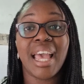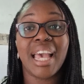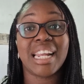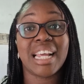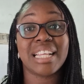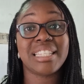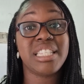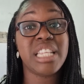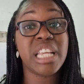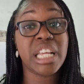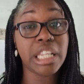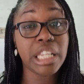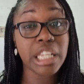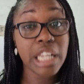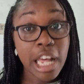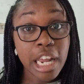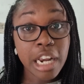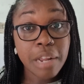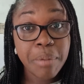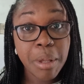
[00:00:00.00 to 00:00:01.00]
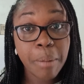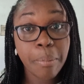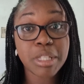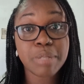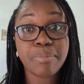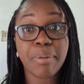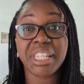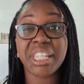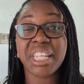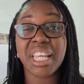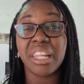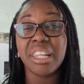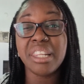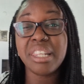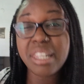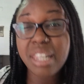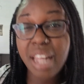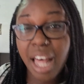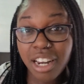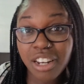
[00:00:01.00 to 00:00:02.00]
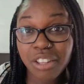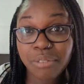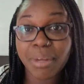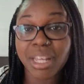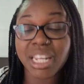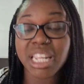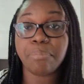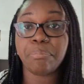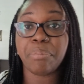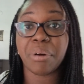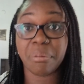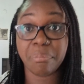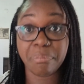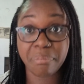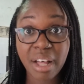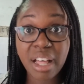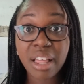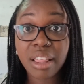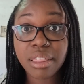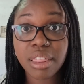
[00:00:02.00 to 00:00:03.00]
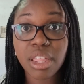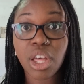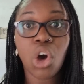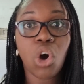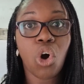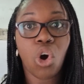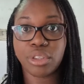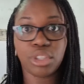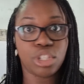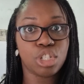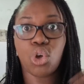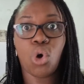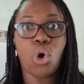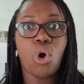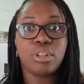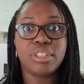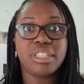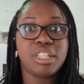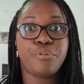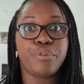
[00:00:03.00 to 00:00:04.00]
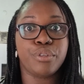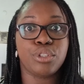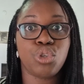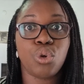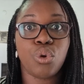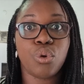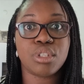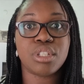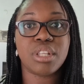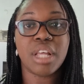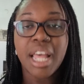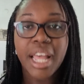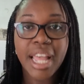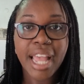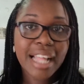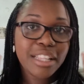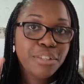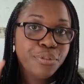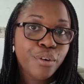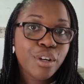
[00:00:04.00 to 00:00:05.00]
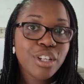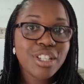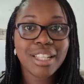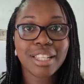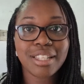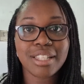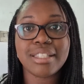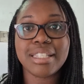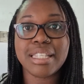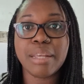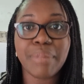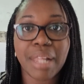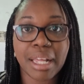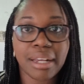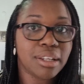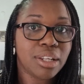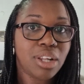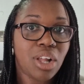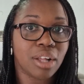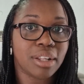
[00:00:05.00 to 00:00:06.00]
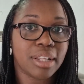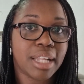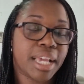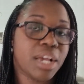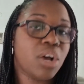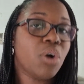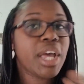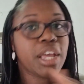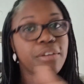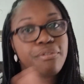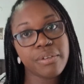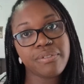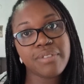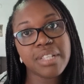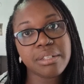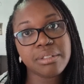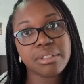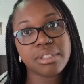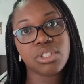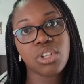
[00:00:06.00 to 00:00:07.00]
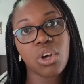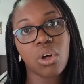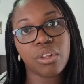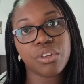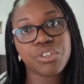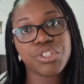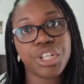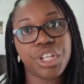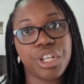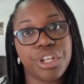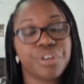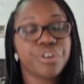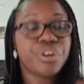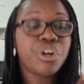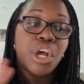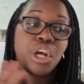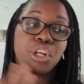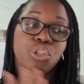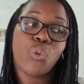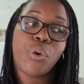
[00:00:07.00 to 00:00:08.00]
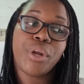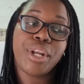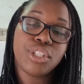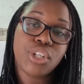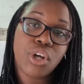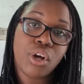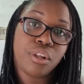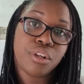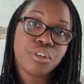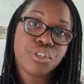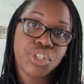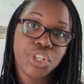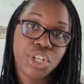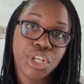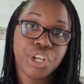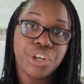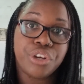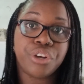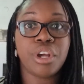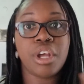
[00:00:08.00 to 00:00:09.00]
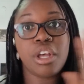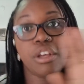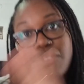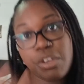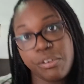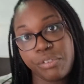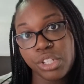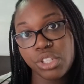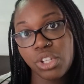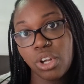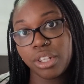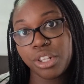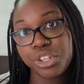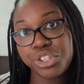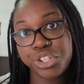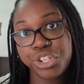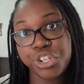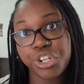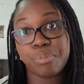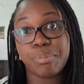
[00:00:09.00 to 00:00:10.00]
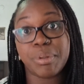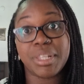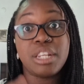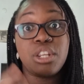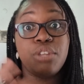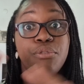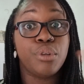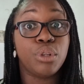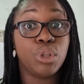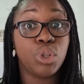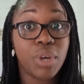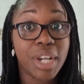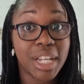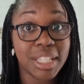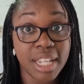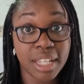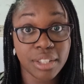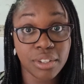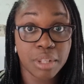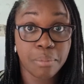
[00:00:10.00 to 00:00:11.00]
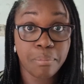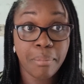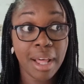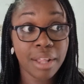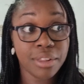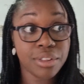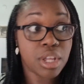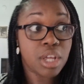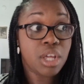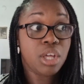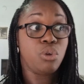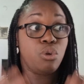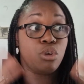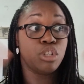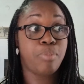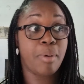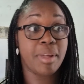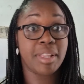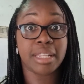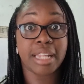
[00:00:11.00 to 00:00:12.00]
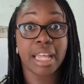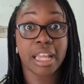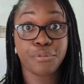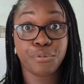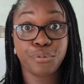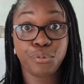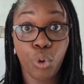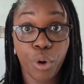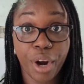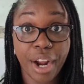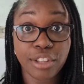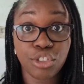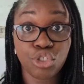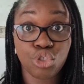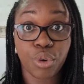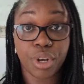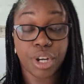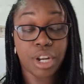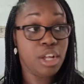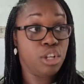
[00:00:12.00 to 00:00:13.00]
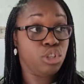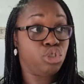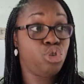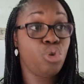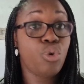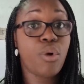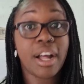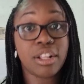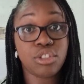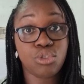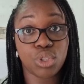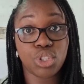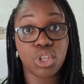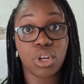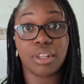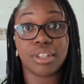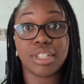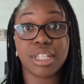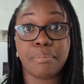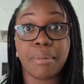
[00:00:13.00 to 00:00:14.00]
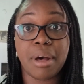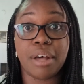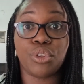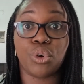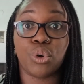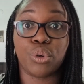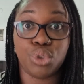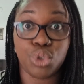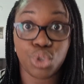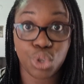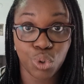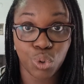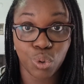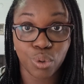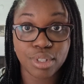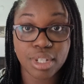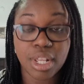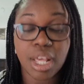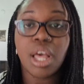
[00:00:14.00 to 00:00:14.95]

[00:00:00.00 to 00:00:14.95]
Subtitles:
And I see a lot of people spending a lot of money per month on this, all different tools. At first it doesn't seem like a lot, like okay, $15 here, $20 here, $50 here, but then if you look at the end of the month, you're spending like $400, $200 a month on tools.